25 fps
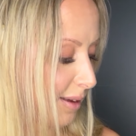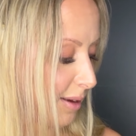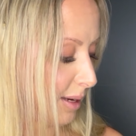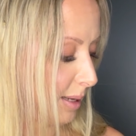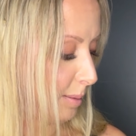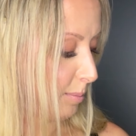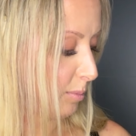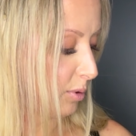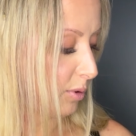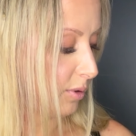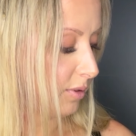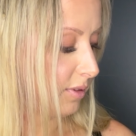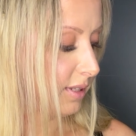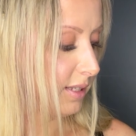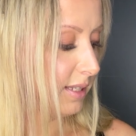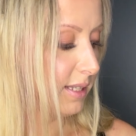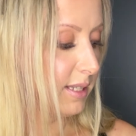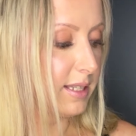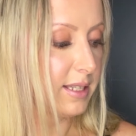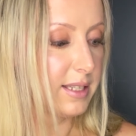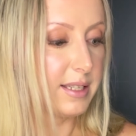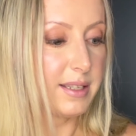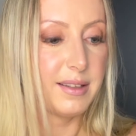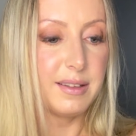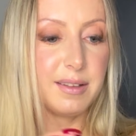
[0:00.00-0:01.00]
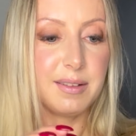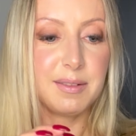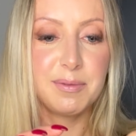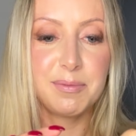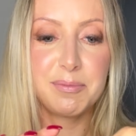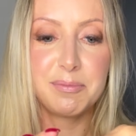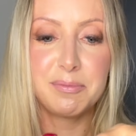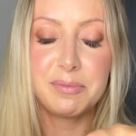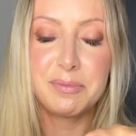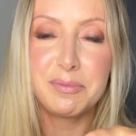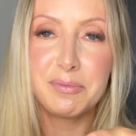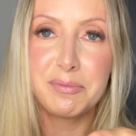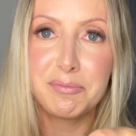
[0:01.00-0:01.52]
I bought this
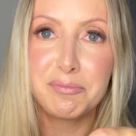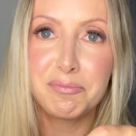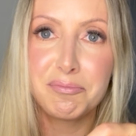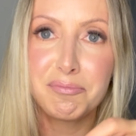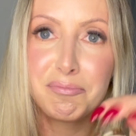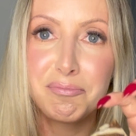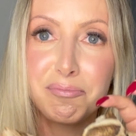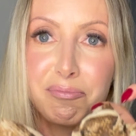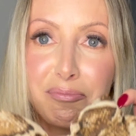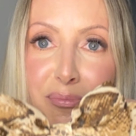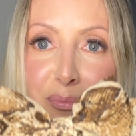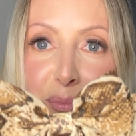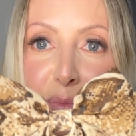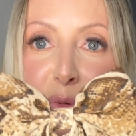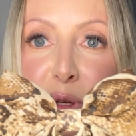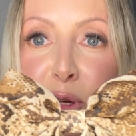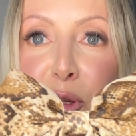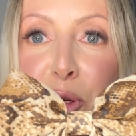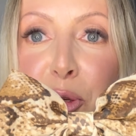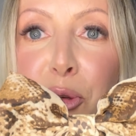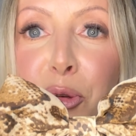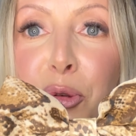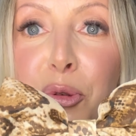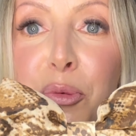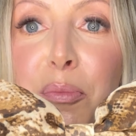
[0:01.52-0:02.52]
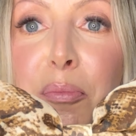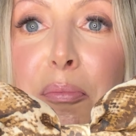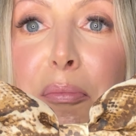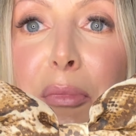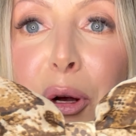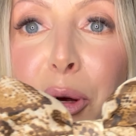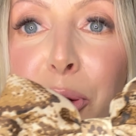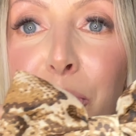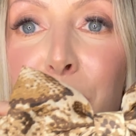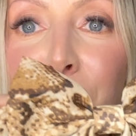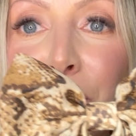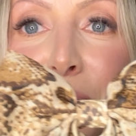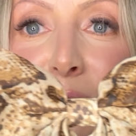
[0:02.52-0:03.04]
cute
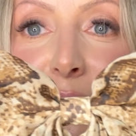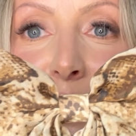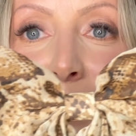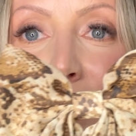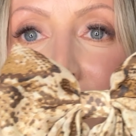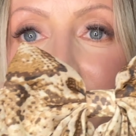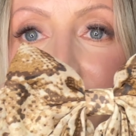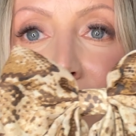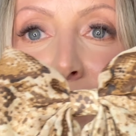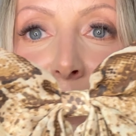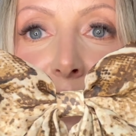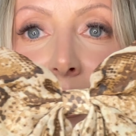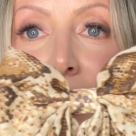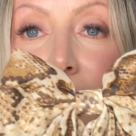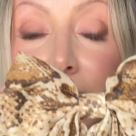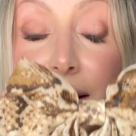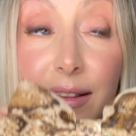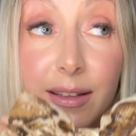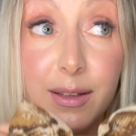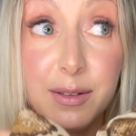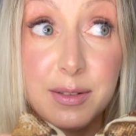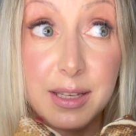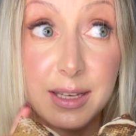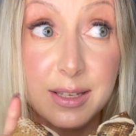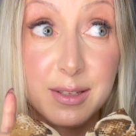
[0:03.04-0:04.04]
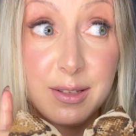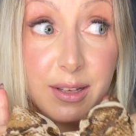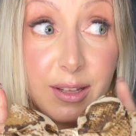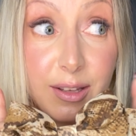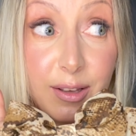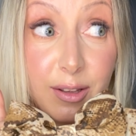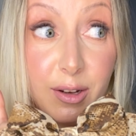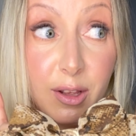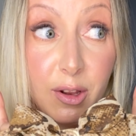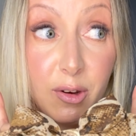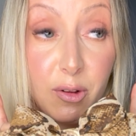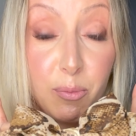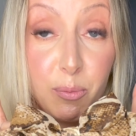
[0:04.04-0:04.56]
bow there's actually a
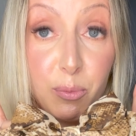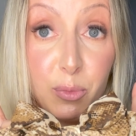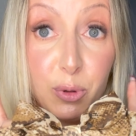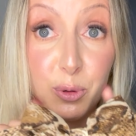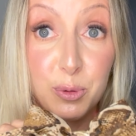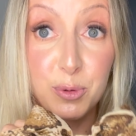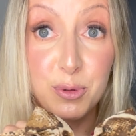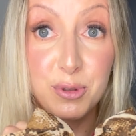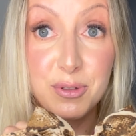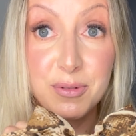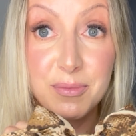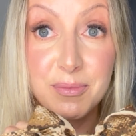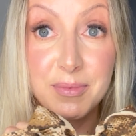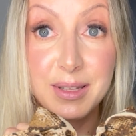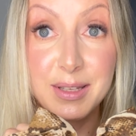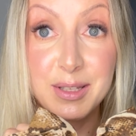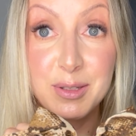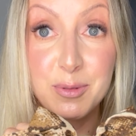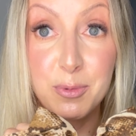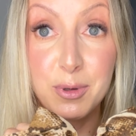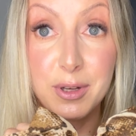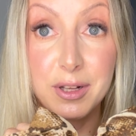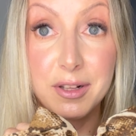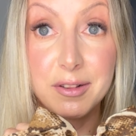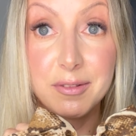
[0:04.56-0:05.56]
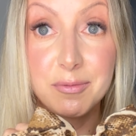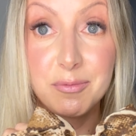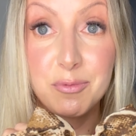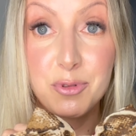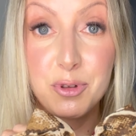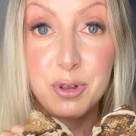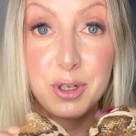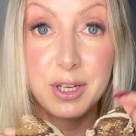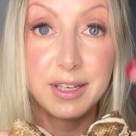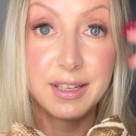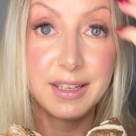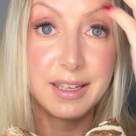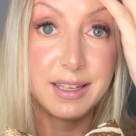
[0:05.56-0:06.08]
lot of bows as well
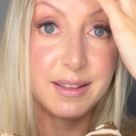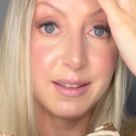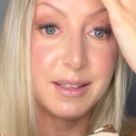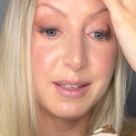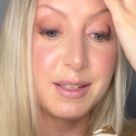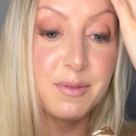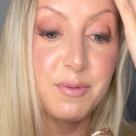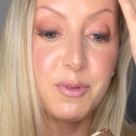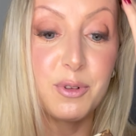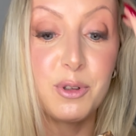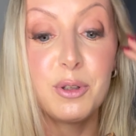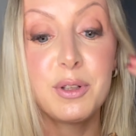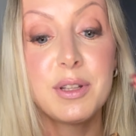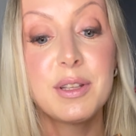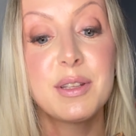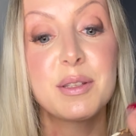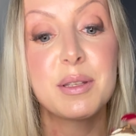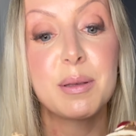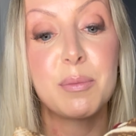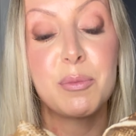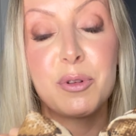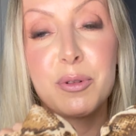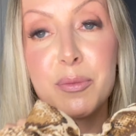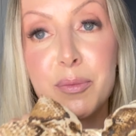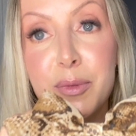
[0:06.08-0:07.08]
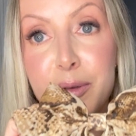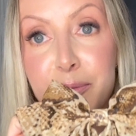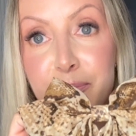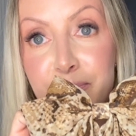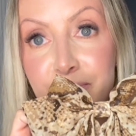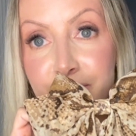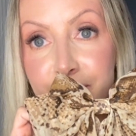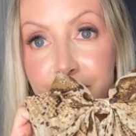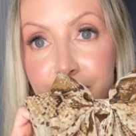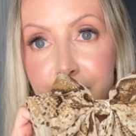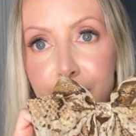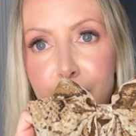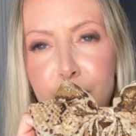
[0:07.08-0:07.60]
trending this fall and summer
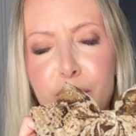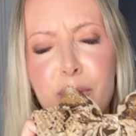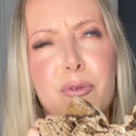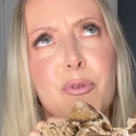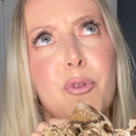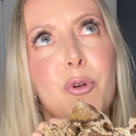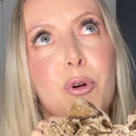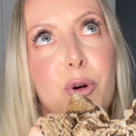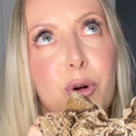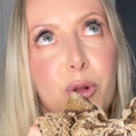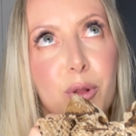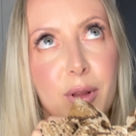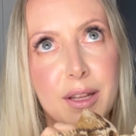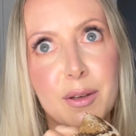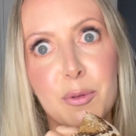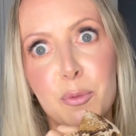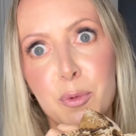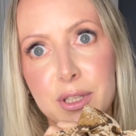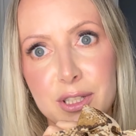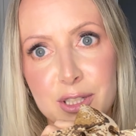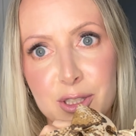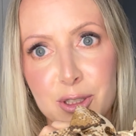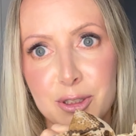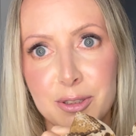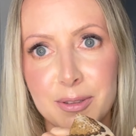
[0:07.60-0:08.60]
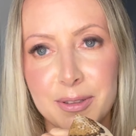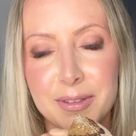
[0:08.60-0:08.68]
uh, fall and winter